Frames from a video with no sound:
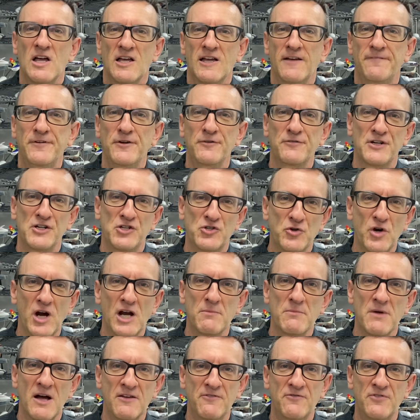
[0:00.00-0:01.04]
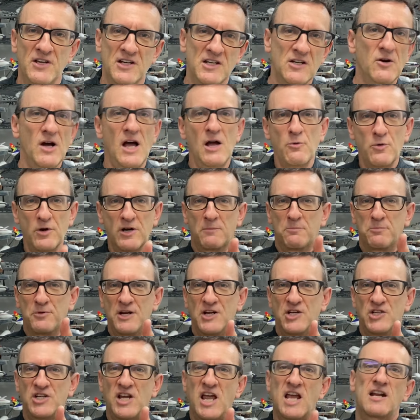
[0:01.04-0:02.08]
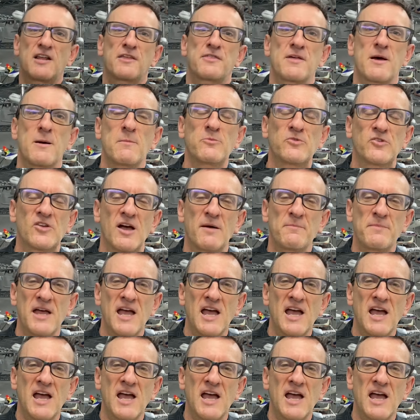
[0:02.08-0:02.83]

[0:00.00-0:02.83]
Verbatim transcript: If you've enjoyed my video, I would appreciate a thumbs up.